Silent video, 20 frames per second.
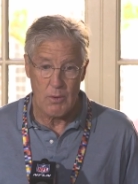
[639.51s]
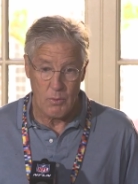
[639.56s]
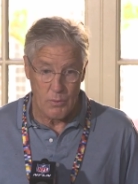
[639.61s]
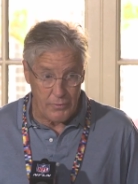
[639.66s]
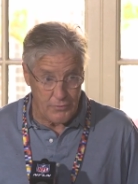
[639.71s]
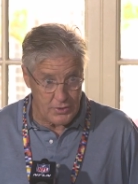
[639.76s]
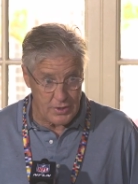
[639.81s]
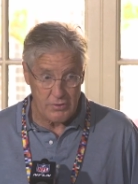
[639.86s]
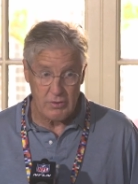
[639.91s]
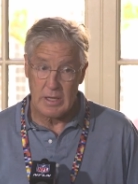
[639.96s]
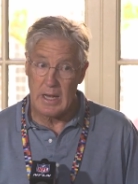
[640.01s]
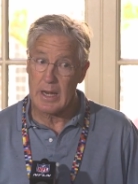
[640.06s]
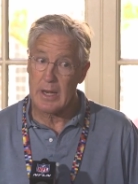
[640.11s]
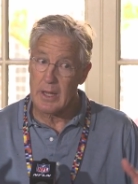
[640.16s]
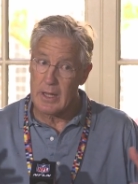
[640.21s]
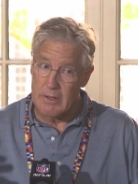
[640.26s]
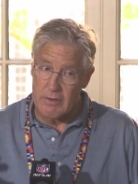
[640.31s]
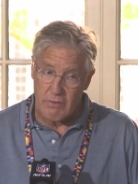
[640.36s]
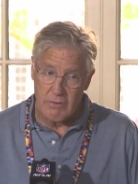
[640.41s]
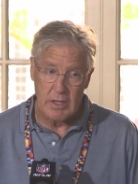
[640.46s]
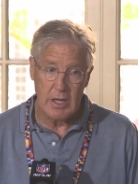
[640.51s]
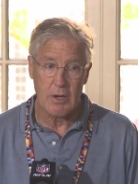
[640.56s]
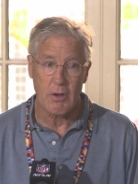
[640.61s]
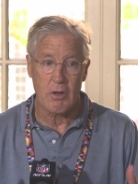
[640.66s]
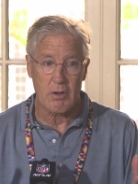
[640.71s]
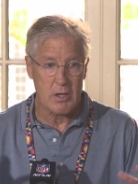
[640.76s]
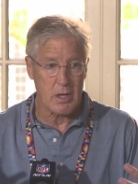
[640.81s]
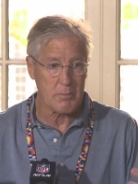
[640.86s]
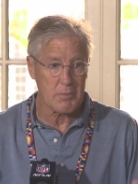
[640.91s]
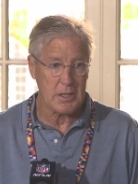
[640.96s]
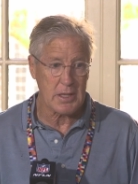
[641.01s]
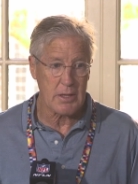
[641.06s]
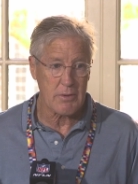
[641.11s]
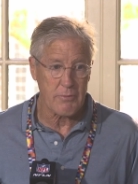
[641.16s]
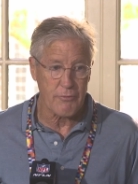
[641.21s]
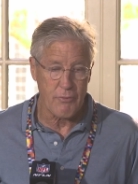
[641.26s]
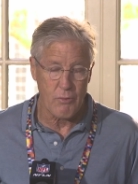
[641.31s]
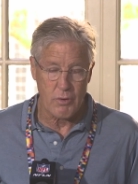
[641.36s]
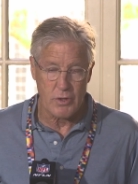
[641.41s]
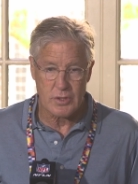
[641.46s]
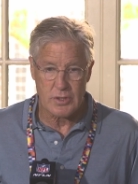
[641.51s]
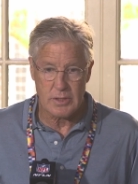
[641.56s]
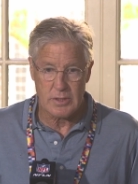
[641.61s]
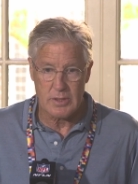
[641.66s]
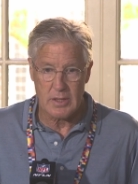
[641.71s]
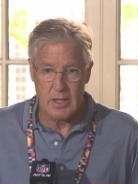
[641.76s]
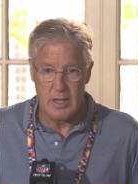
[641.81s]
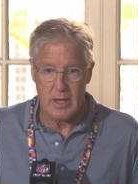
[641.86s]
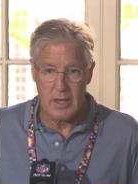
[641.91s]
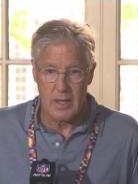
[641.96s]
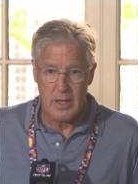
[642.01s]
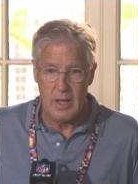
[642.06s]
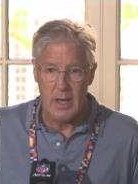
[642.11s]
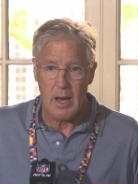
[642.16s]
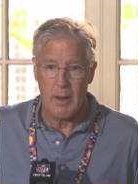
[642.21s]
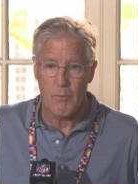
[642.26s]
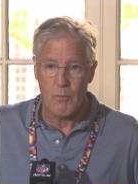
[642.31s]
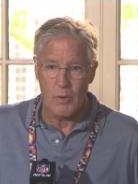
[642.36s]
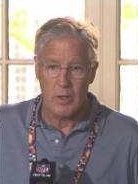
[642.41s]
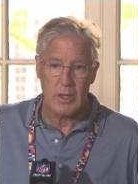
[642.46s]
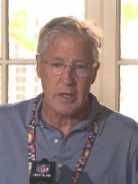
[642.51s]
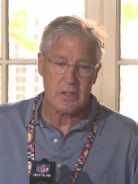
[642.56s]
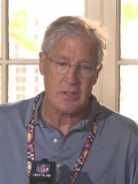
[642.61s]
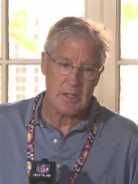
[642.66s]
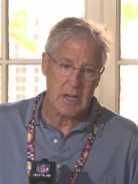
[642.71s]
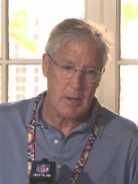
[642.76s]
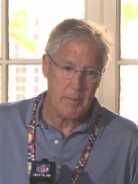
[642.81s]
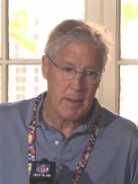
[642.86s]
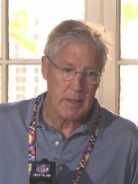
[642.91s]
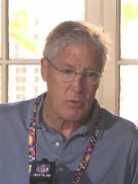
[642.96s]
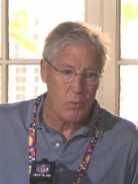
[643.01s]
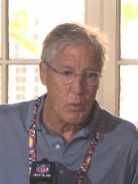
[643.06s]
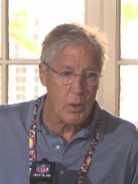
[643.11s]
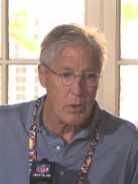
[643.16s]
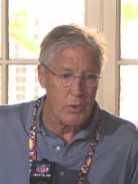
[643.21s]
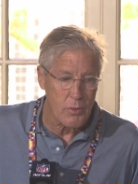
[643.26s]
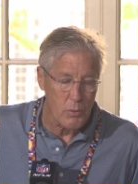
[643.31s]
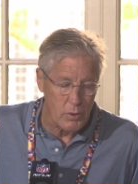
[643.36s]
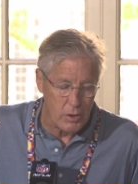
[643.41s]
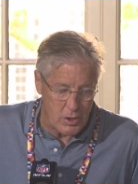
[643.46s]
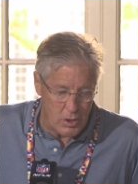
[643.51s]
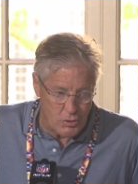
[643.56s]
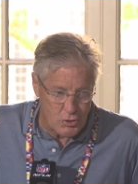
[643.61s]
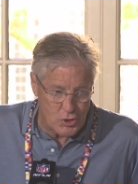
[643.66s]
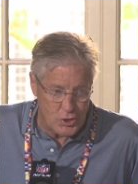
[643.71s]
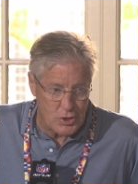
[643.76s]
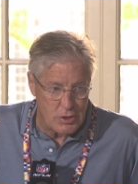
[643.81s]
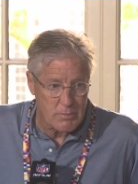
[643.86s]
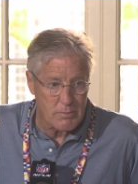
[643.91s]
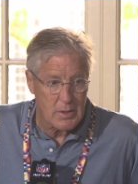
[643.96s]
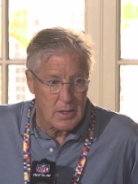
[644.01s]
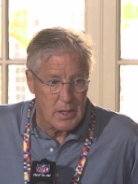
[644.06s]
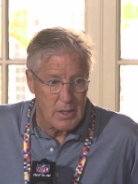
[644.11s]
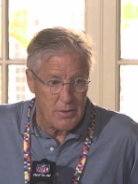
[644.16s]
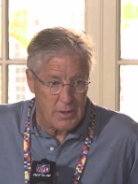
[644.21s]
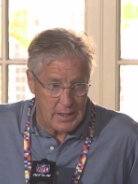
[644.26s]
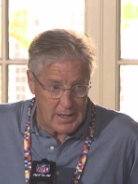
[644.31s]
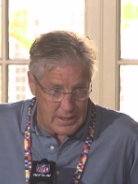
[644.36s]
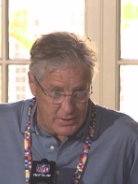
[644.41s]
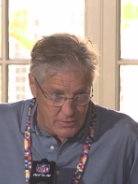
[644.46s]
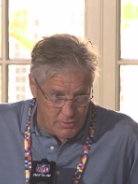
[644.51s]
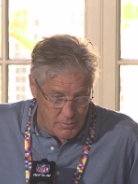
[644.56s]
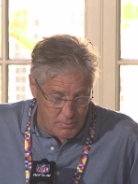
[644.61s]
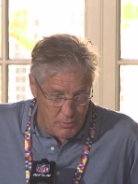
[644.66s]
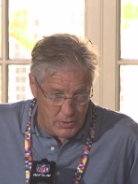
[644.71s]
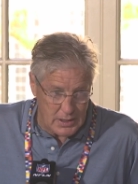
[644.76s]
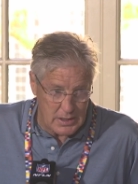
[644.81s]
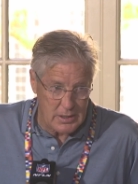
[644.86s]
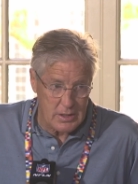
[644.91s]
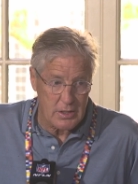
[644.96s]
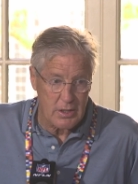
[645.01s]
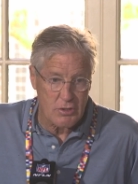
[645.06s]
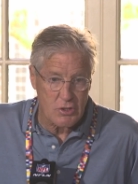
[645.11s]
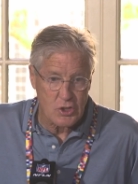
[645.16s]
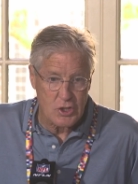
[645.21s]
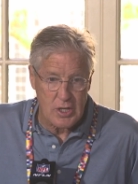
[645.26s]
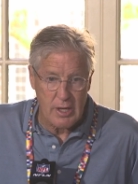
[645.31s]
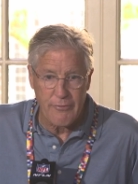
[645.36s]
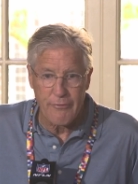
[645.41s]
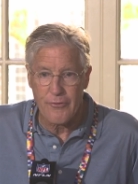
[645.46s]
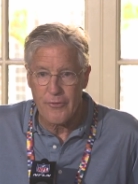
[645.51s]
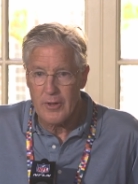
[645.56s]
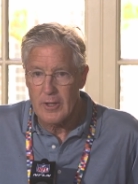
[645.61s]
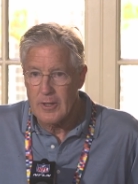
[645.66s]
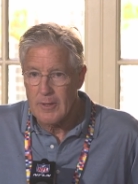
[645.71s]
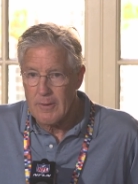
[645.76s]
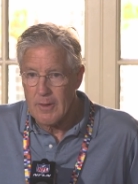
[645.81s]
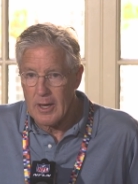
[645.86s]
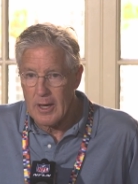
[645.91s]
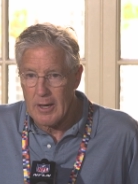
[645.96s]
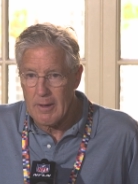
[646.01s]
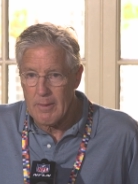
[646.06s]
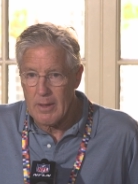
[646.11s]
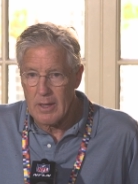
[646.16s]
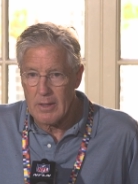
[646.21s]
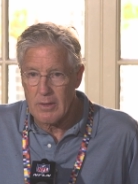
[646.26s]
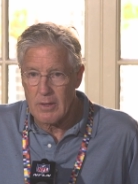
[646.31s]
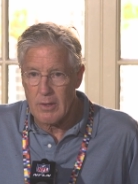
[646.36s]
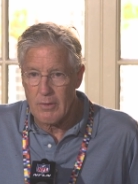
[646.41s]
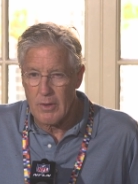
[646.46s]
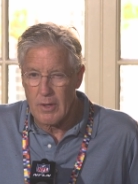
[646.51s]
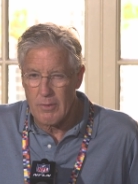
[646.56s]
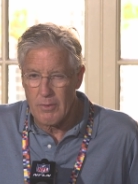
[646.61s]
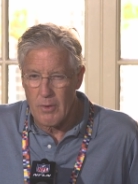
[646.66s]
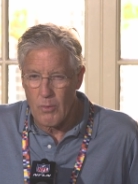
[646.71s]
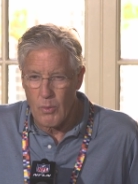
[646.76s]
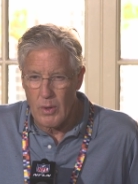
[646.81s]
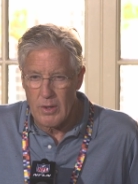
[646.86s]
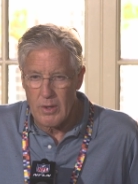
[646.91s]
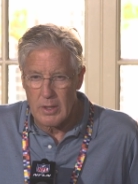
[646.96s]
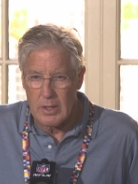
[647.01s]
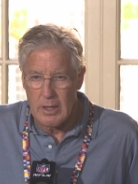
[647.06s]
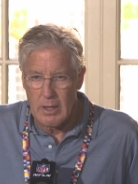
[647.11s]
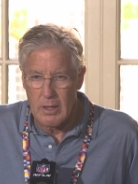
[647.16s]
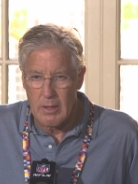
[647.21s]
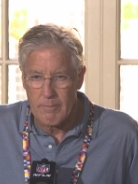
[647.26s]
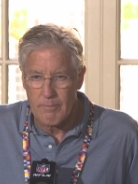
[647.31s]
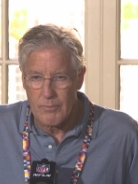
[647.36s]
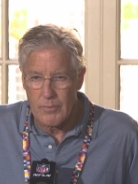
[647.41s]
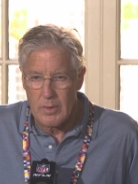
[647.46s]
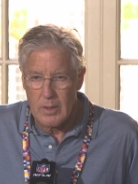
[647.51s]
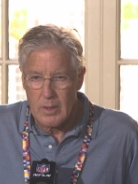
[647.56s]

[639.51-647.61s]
We've just got to, it's just got to all come together for us. And uh, I'm really excited about the way that we're coaching them, the guys that are bringing in their stuff, uh, and the, the, way that they'll,